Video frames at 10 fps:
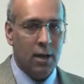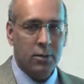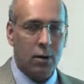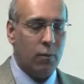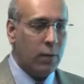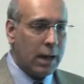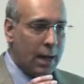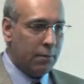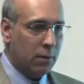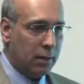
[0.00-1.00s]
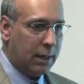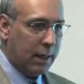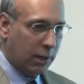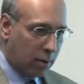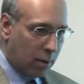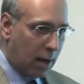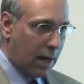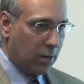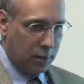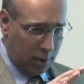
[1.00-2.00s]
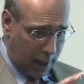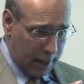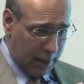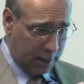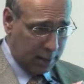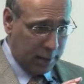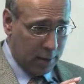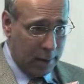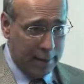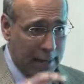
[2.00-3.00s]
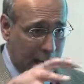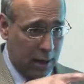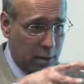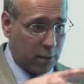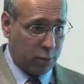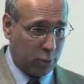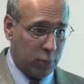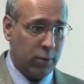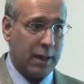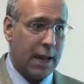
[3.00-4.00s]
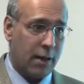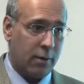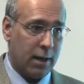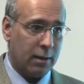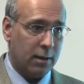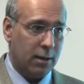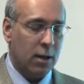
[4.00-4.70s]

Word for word: So when I'm looking at your eye or your eye doctor looking at your eye, they got to look through the cataract.